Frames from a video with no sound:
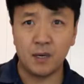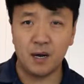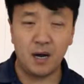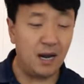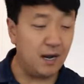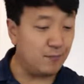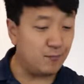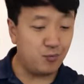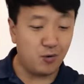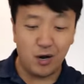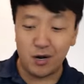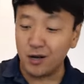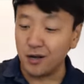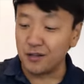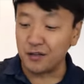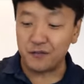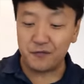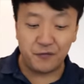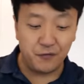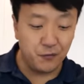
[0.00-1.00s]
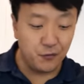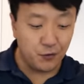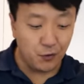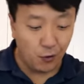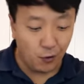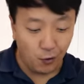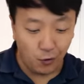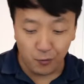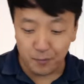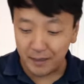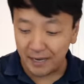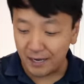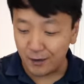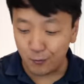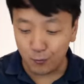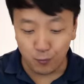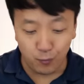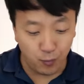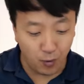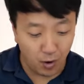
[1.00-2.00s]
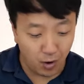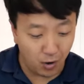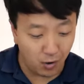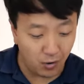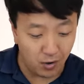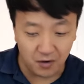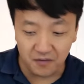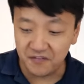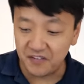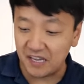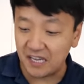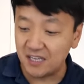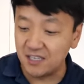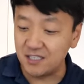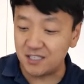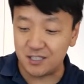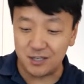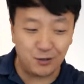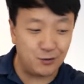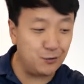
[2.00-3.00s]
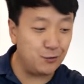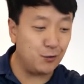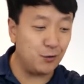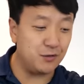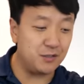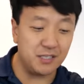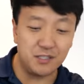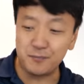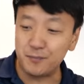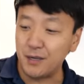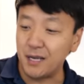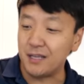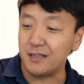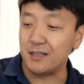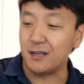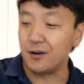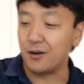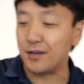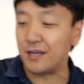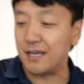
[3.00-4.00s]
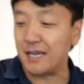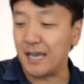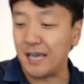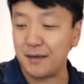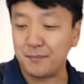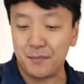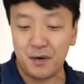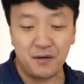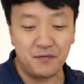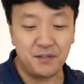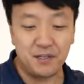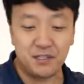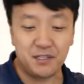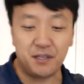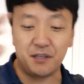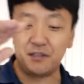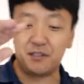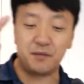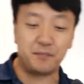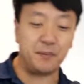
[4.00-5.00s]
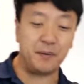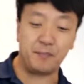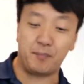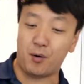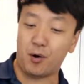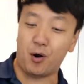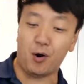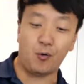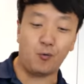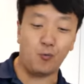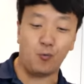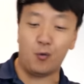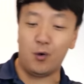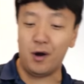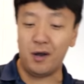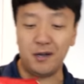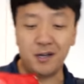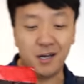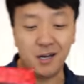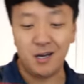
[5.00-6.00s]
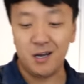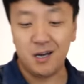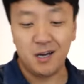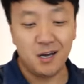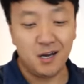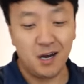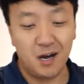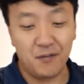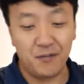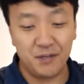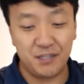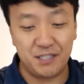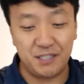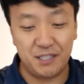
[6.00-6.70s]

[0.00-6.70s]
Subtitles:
All right, brought all the food home, a wall of instant noodles. Let's play another game of, this is gonna just be part one of a